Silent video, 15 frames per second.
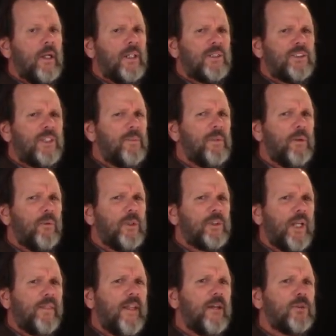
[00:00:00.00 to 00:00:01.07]
I
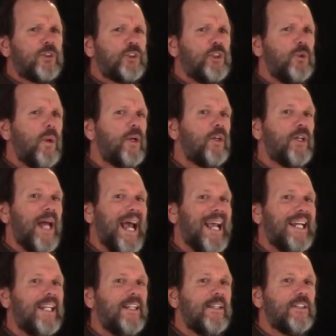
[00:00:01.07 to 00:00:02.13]
think it was
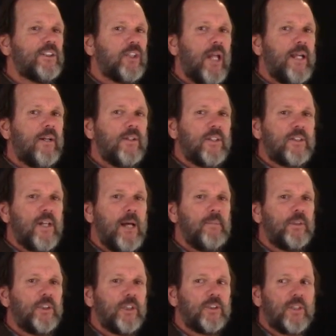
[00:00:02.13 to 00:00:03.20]
280 years later, at the time
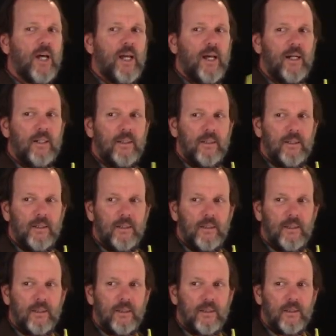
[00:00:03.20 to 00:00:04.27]
of Josiah,
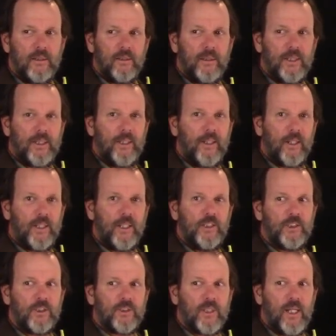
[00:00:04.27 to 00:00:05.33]
the King
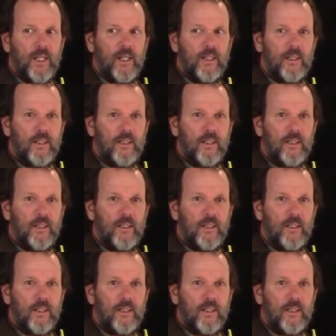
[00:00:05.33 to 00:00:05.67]
Josiah,